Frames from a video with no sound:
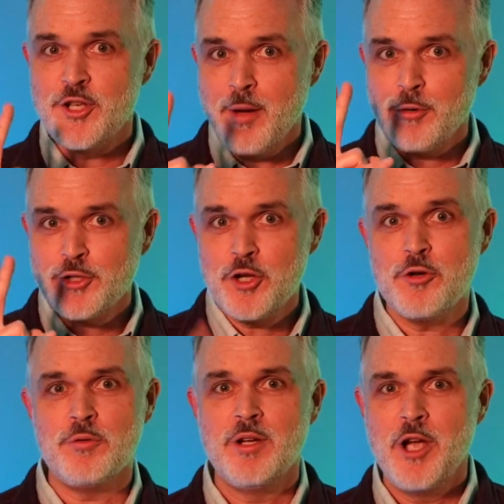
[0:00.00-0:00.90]
Number
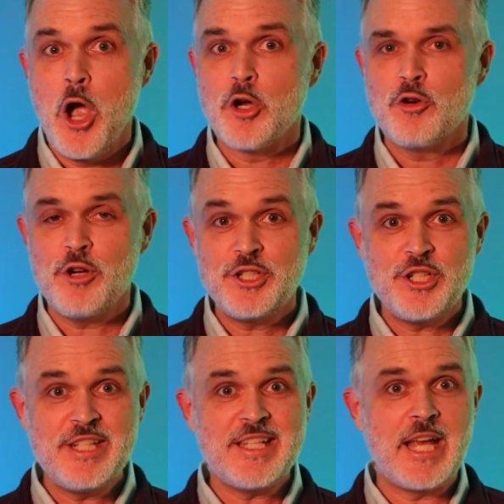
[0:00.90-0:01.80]
two,
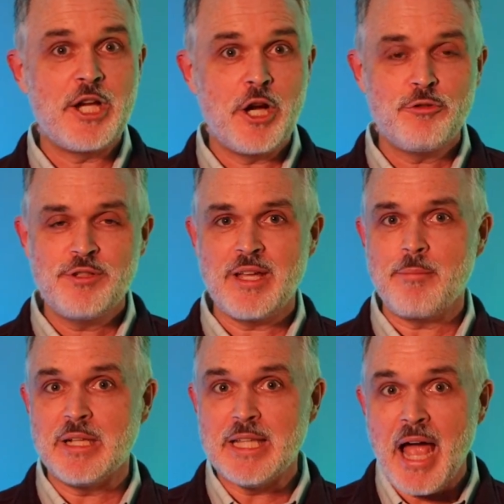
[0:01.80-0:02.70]
Christians in countries
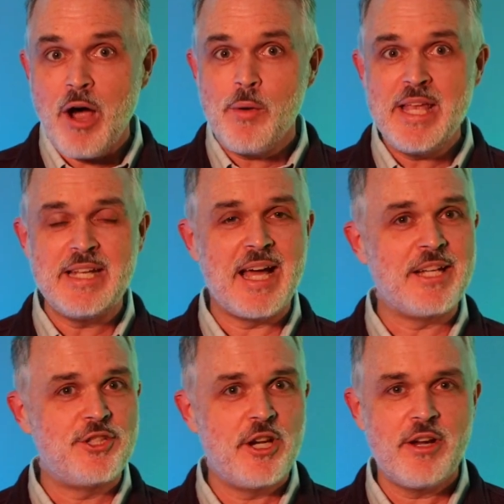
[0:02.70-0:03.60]
like Malawi,
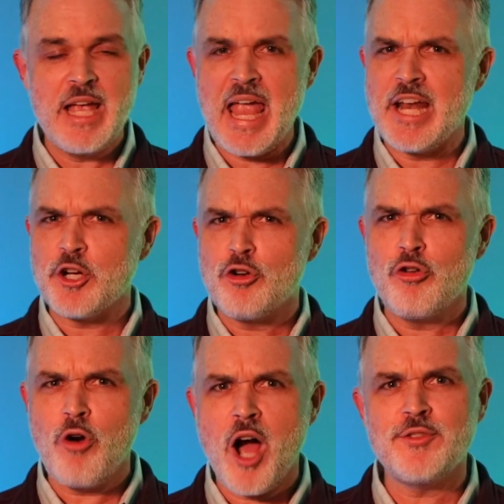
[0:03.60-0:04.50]
Nigeria, and
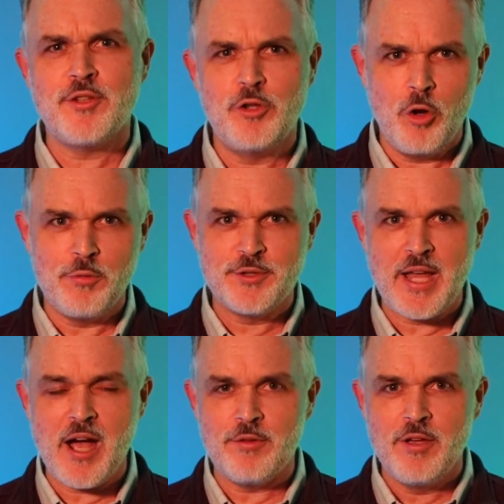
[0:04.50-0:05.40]
across the global South,